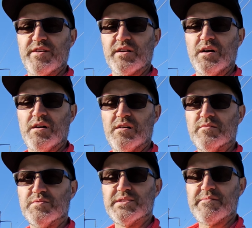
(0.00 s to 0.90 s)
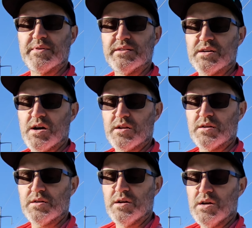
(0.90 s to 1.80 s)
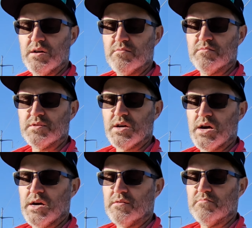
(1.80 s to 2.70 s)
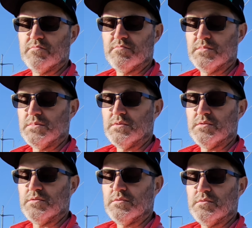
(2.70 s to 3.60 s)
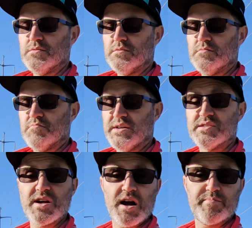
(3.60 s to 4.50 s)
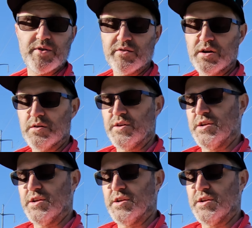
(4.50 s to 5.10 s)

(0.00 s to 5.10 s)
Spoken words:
that called? Was that my daughter? Was that my stockbroker,